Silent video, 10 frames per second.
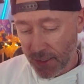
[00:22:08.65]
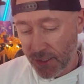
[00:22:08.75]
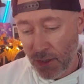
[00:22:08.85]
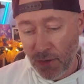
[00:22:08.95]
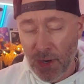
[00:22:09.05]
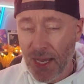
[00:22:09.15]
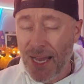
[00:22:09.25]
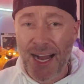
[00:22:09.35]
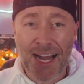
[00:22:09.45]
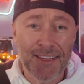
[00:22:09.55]
So
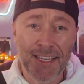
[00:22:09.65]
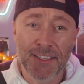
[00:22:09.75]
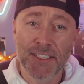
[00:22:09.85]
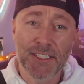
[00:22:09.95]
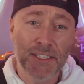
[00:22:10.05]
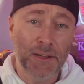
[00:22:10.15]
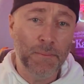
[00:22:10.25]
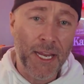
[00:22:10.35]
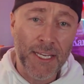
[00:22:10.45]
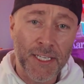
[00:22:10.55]
I think this is an
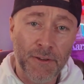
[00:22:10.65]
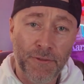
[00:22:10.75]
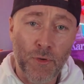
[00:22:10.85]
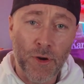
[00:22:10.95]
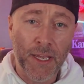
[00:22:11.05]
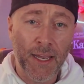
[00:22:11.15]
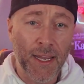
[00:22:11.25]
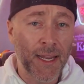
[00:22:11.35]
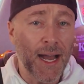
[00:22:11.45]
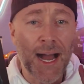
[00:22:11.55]
amazing
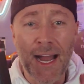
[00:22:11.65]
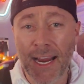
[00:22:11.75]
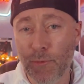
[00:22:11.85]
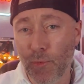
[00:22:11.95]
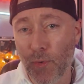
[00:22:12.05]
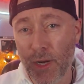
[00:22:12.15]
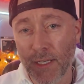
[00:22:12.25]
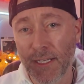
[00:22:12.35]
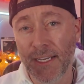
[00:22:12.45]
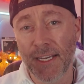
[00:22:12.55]
4K. I
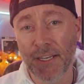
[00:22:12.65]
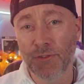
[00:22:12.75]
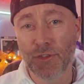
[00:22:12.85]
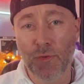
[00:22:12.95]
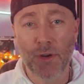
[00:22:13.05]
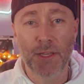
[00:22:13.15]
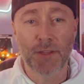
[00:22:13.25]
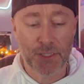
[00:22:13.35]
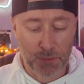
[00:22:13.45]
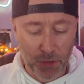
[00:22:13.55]
really enjoy
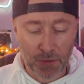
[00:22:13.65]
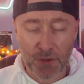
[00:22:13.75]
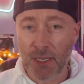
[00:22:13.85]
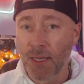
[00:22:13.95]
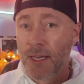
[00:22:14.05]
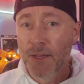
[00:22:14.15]
this movie.